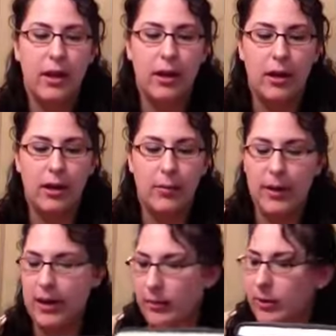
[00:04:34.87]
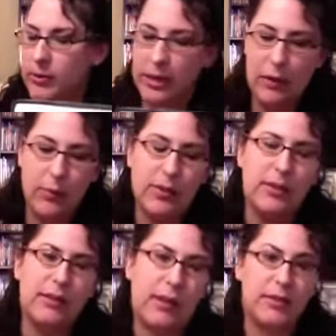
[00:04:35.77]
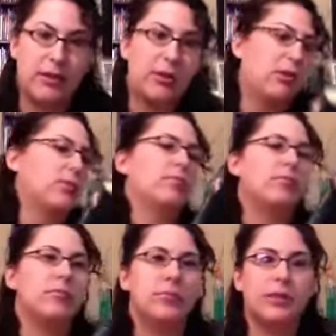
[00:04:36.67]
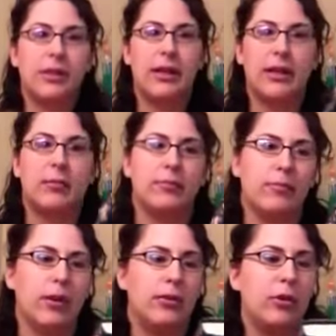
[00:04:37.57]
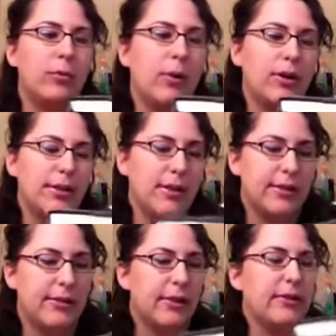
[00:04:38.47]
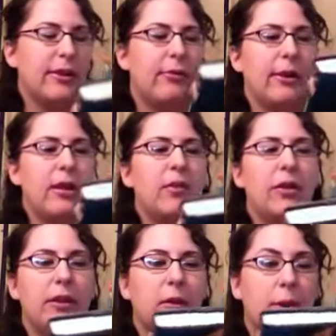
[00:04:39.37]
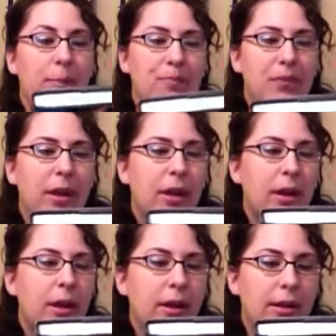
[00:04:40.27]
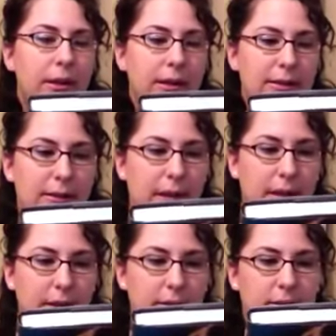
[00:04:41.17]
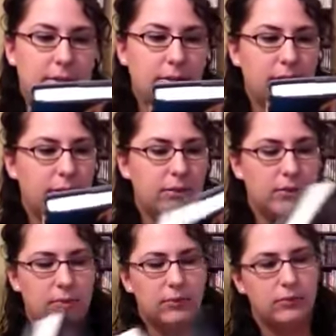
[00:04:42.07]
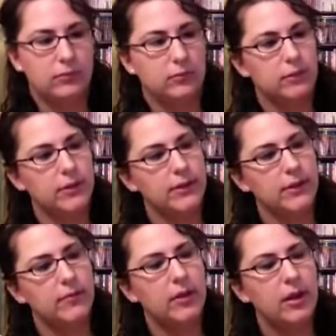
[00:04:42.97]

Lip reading: I didn't want to read the other ones because, like I said, they're second and third parts in a series, so I don't want to give anything away. It says, let's see.